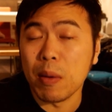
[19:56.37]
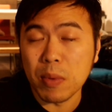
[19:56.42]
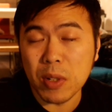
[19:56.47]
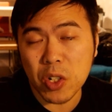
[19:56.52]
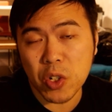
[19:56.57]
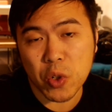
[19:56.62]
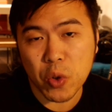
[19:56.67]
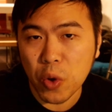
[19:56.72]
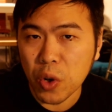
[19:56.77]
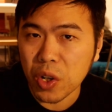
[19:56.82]

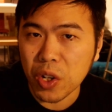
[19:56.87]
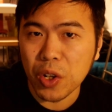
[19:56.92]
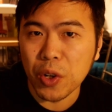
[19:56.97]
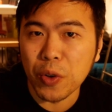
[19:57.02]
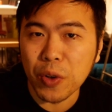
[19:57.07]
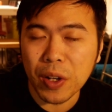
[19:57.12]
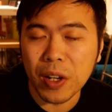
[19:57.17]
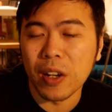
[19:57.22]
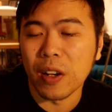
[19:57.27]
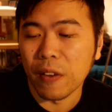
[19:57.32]
short
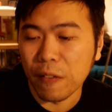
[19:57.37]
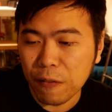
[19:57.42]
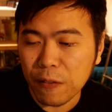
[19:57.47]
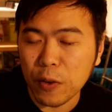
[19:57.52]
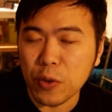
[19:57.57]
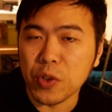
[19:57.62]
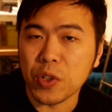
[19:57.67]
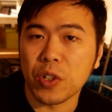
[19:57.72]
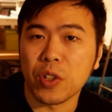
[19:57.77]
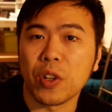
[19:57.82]
you in a
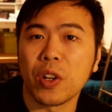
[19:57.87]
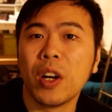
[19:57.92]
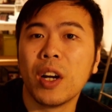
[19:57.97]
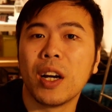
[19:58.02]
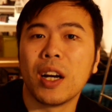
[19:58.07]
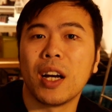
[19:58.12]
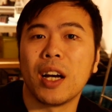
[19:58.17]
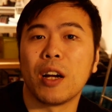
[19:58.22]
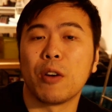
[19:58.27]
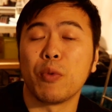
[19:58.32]
future
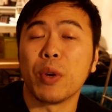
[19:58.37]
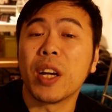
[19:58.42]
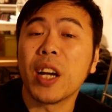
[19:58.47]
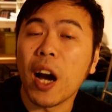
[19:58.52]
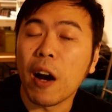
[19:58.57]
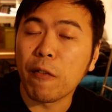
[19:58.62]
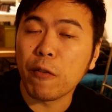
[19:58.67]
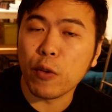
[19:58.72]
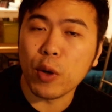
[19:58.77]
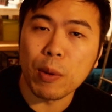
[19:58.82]
uh,
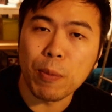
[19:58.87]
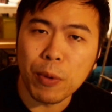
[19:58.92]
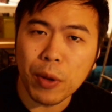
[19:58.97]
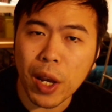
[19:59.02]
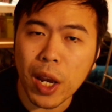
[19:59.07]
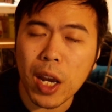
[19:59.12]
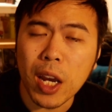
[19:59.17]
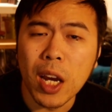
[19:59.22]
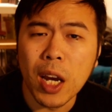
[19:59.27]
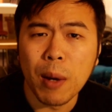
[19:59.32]
recovery
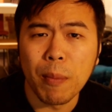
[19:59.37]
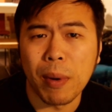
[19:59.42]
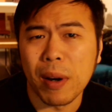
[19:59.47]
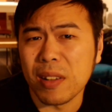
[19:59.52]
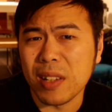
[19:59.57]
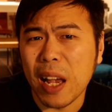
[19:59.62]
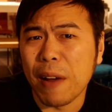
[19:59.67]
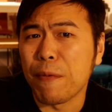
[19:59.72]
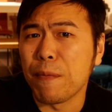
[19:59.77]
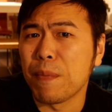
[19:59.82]
play. But
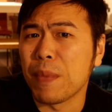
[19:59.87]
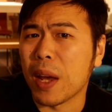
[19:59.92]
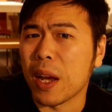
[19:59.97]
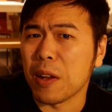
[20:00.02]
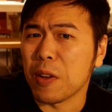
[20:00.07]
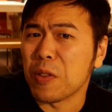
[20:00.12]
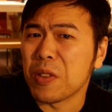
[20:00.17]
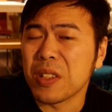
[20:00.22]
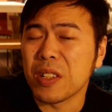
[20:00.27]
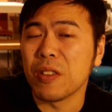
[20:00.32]
aside from
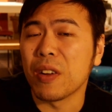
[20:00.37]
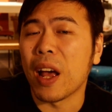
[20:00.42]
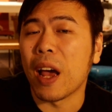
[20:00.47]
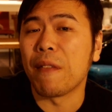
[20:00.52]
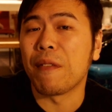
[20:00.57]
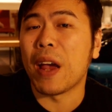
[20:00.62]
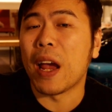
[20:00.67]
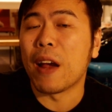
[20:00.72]
that, you still have